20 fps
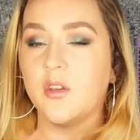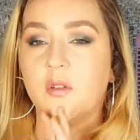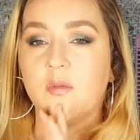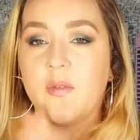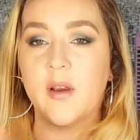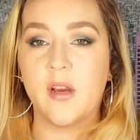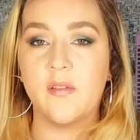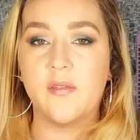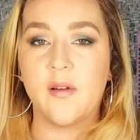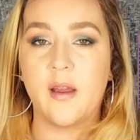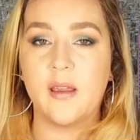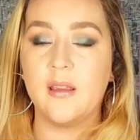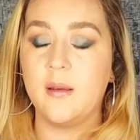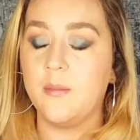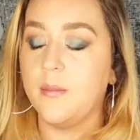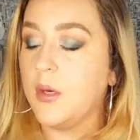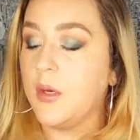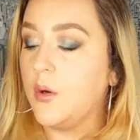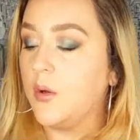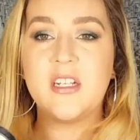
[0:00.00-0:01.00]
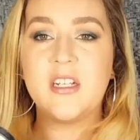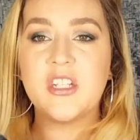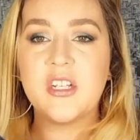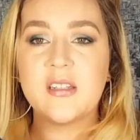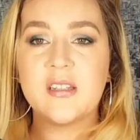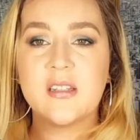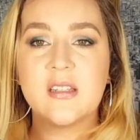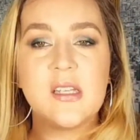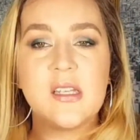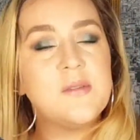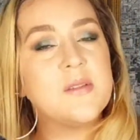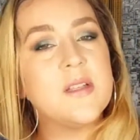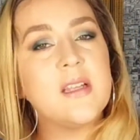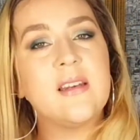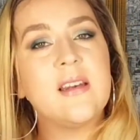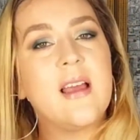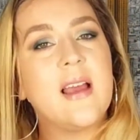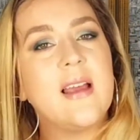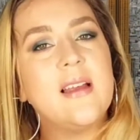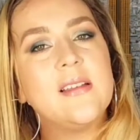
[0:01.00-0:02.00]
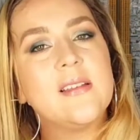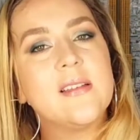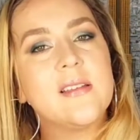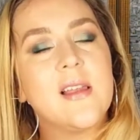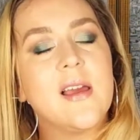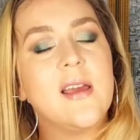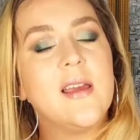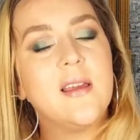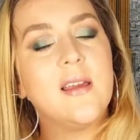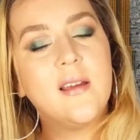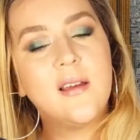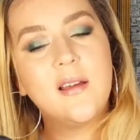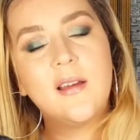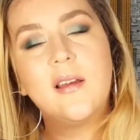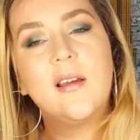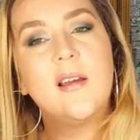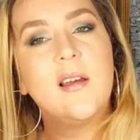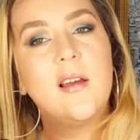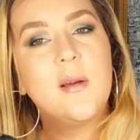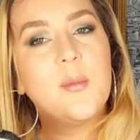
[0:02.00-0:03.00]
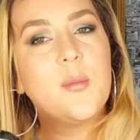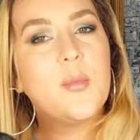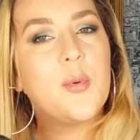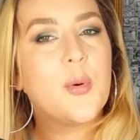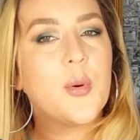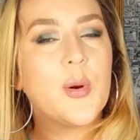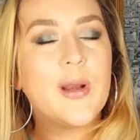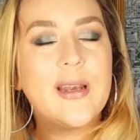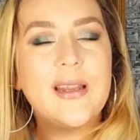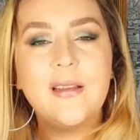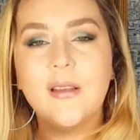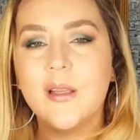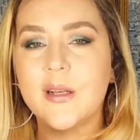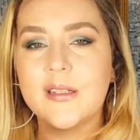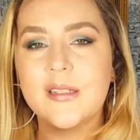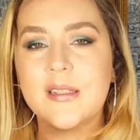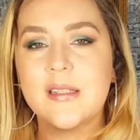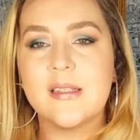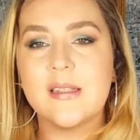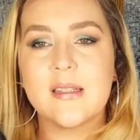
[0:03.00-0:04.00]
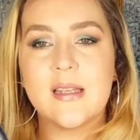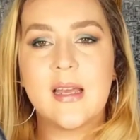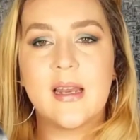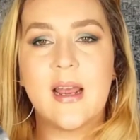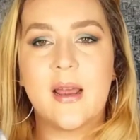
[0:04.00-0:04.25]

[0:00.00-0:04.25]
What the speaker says: They're very finely milled. Just leaves a nice, like, pretty look to the skin.